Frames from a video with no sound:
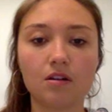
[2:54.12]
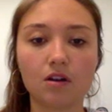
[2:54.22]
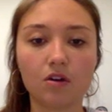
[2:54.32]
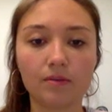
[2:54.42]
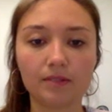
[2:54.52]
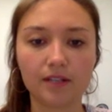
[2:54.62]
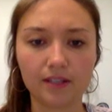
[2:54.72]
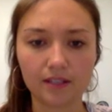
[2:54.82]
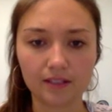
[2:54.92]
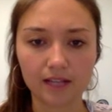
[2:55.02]
Oh, I'm sorry,
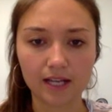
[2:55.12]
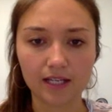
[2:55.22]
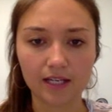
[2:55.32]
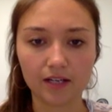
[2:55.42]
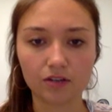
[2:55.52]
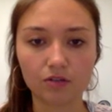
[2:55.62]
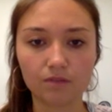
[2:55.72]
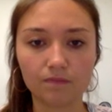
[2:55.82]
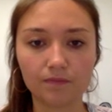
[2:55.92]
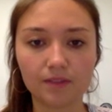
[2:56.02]
this line here.
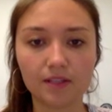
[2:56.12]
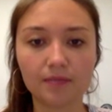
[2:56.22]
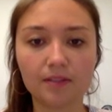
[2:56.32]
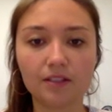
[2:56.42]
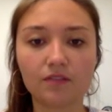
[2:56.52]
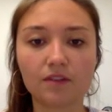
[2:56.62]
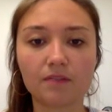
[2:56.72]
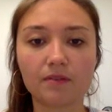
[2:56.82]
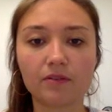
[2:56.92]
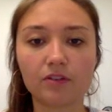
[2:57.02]
Subsistence
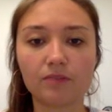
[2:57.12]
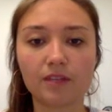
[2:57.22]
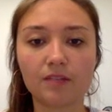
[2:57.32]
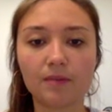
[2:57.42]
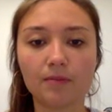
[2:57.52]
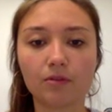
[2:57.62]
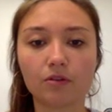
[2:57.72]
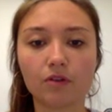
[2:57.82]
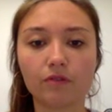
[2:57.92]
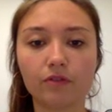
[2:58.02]
farming, which means people
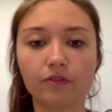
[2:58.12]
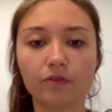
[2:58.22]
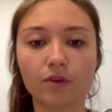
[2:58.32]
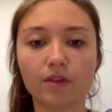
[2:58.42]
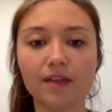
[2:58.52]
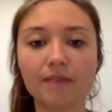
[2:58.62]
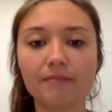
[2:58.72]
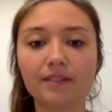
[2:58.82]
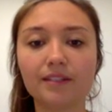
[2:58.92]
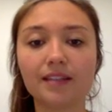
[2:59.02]
grow food for
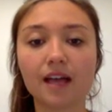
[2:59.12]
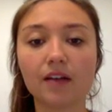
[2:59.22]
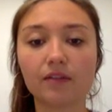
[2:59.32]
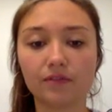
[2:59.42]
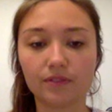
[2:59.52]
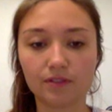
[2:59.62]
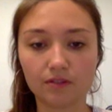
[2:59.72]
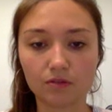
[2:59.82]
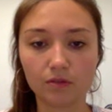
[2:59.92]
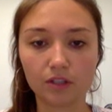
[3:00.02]

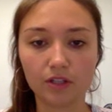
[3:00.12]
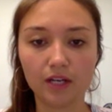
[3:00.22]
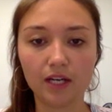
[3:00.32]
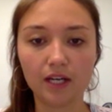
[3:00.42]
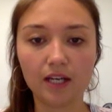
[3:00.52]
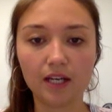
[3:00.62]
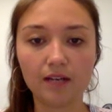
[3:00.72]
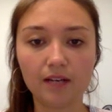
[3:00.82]
themselves. The word you needed.